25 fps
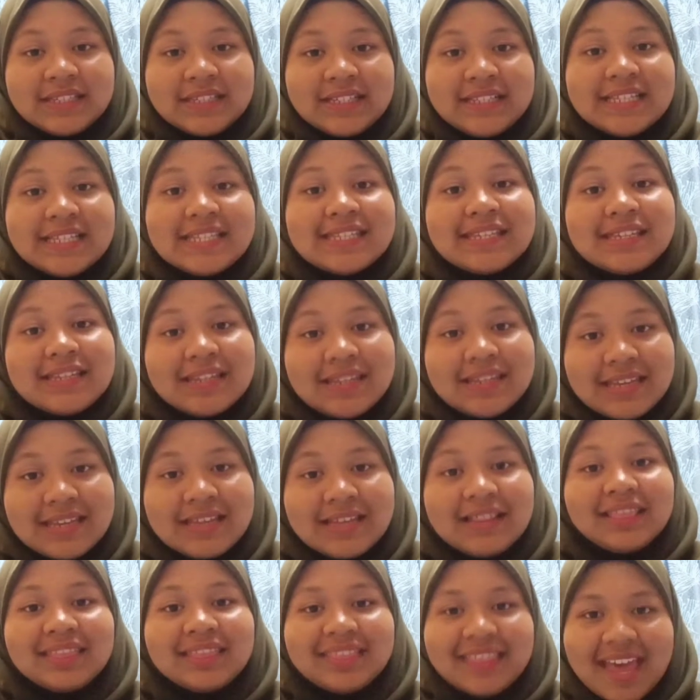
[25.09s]
the
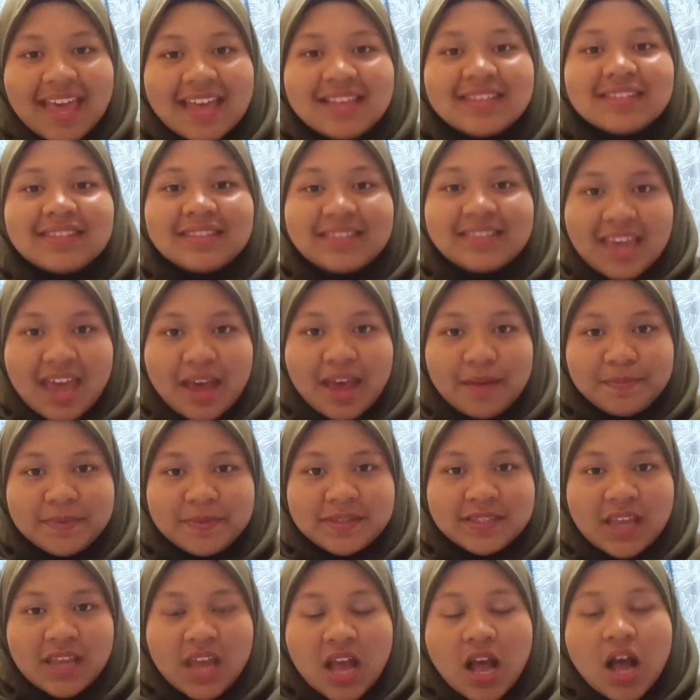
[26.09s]
listening test
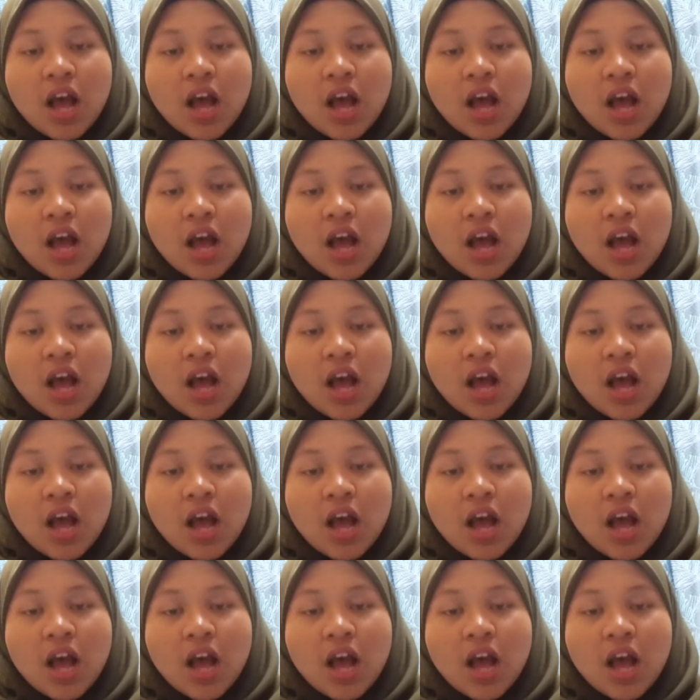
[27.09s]
steps.